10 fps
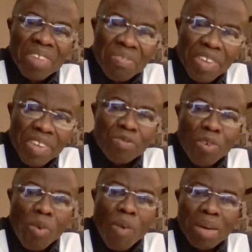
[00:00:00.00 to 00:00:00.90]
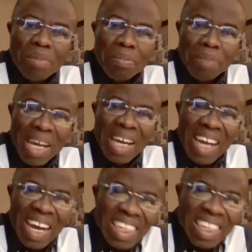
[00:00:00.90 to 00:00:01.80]
a faithful one, may I
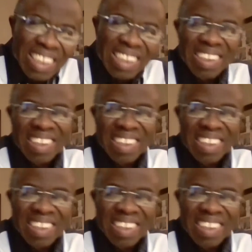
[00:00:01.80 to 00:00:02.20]
add,